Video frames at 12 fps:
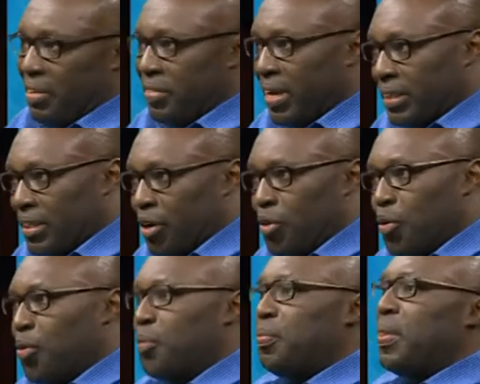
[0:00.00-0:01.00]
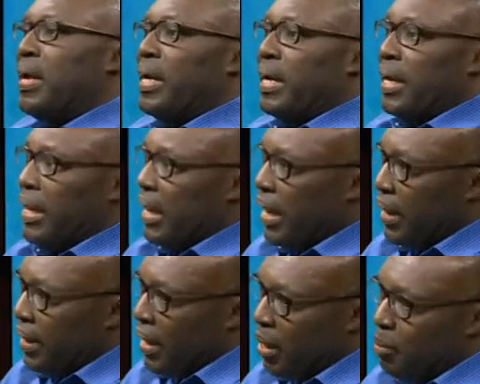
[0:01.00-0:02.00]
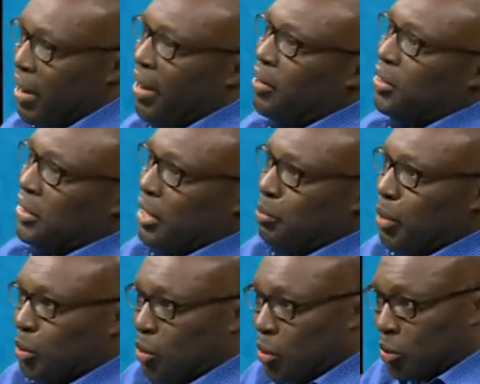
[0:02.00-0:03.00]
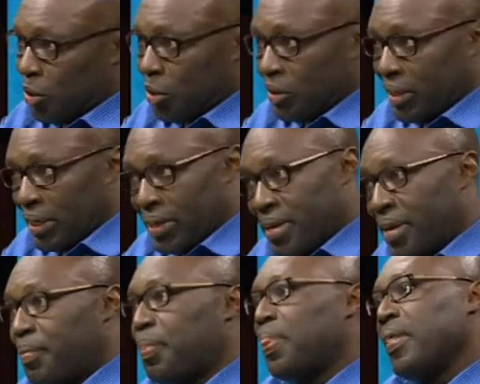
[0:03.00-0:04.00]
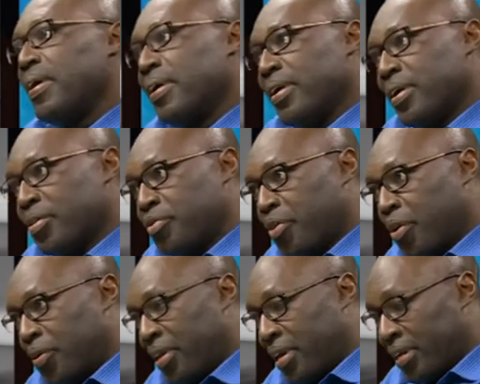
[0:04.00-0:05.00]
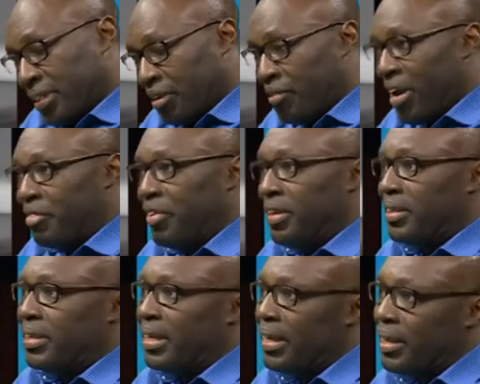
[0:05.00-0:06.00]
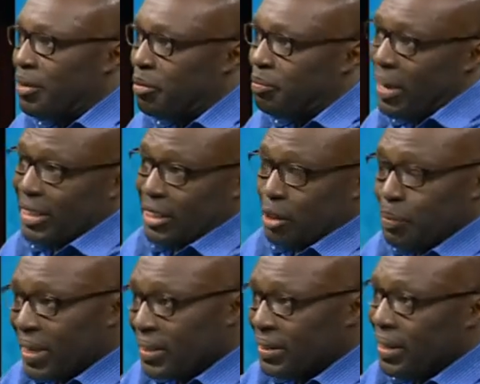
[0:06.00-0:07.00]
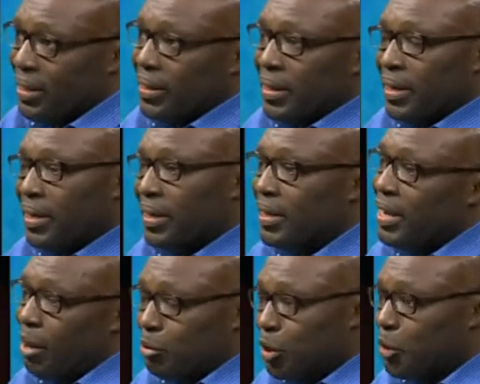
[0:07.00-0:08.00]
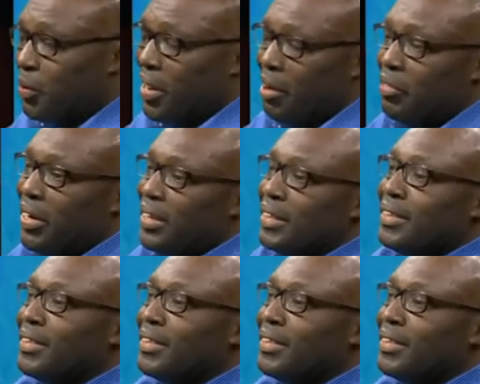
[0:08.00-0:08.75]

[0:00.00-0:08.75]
years ago. And Baroness Amos will also host a dinner for the surviving participants. And I'm sure you're covering it.